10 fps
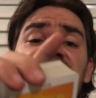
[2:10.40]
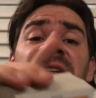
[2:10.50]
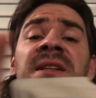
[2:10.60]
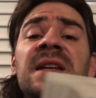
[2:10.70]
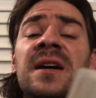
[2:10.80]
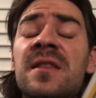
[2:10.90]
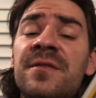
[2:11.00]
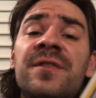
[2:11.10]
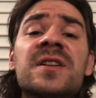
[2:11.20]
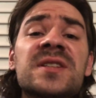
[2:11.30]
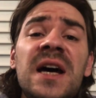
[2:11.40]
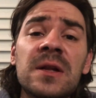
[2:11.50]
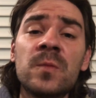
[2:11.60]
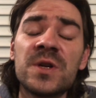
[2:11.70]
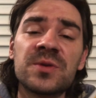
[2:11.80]
And the first
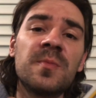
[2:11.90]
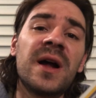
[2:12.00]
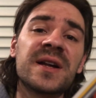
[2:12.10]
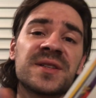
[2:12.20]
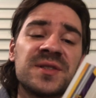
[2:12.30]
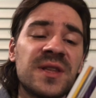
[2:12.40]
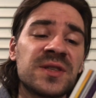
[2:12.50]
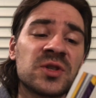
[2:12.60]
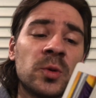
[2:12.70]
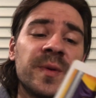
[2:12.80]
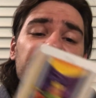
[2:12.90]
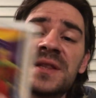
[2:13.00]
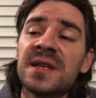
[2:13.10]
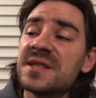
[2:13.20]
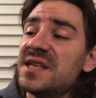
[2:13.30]
card, which marks the topic
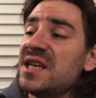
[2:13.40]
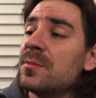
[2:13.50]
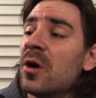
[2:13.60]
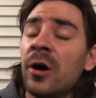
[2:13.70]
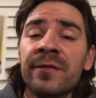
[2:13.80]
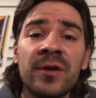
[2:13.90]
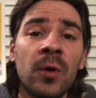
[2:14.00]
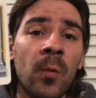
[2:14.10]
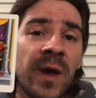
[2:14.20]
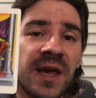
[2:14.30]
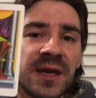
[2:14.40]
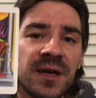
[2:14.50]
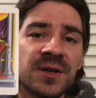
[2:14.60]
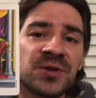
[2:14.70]
and the theme of your week here,